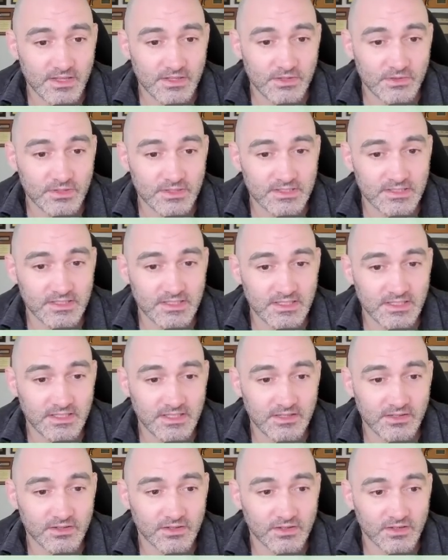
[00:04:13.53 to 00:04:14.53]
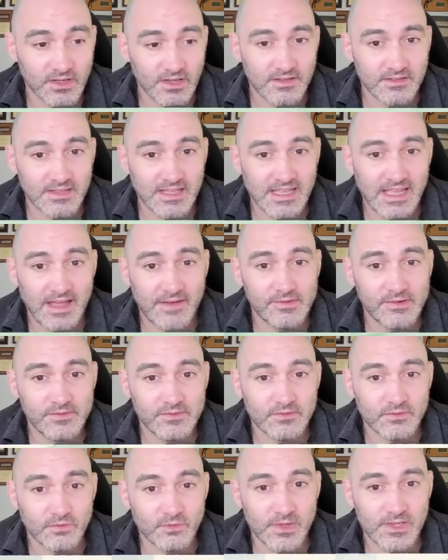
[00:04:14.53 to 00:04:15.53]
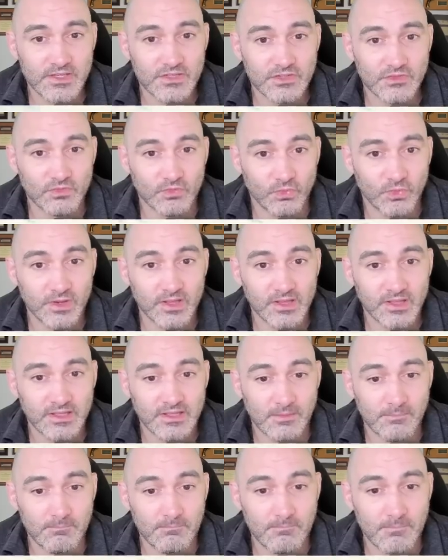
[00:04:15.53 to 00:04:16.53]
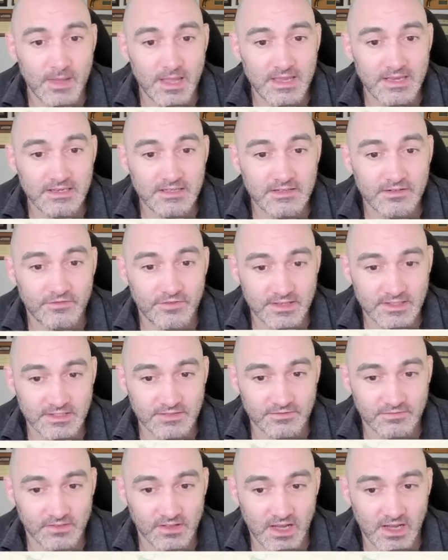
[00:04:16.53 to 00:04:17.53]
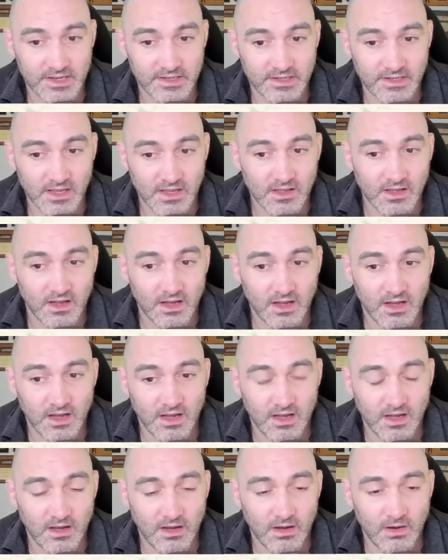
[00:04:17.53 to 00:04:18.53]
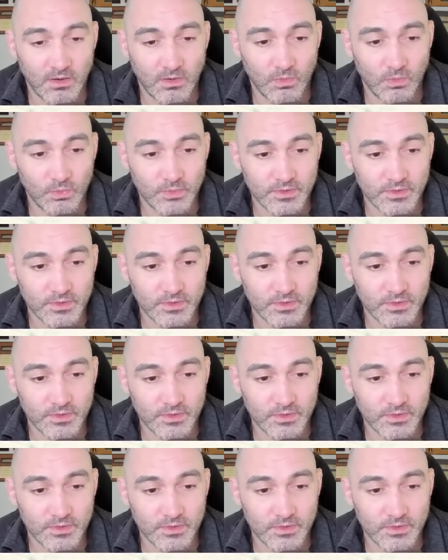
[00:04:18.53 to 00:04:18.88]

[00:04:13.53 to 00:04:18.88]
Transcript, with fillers: You can see here, they haven't even reached really the main defensive line uh,